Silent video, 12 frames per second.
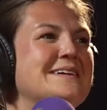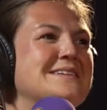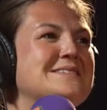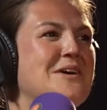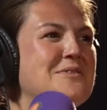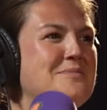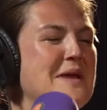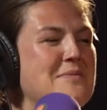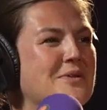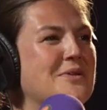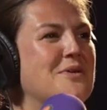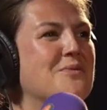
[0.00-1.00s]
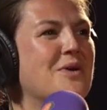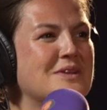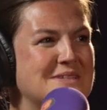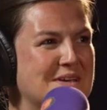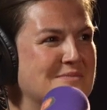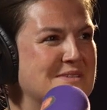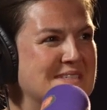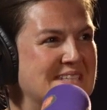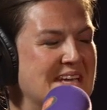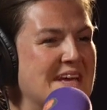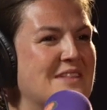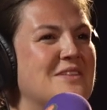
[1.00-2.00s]
So people who want to come to
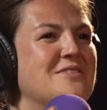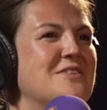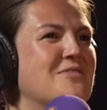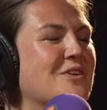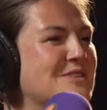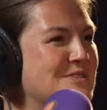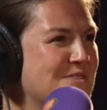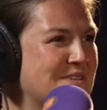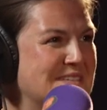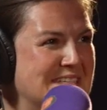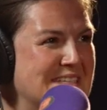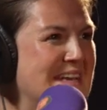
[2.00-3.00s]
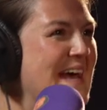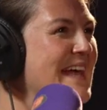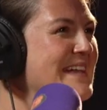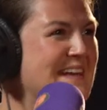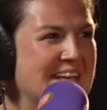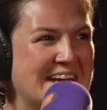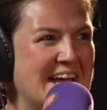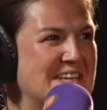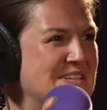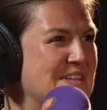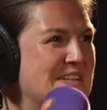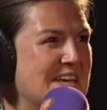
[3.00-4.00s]
see it, that you've got stories to tell,
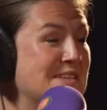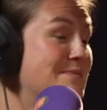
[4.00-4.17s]
engaging things.